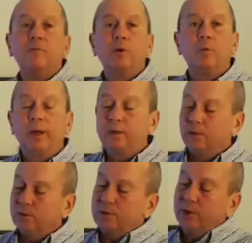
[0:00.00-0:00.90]
of your
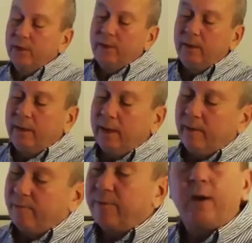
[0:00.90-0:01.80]
wrinkles
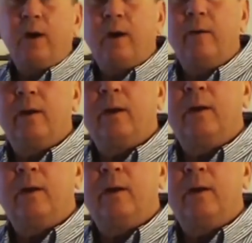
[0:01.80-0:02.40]
have, uh,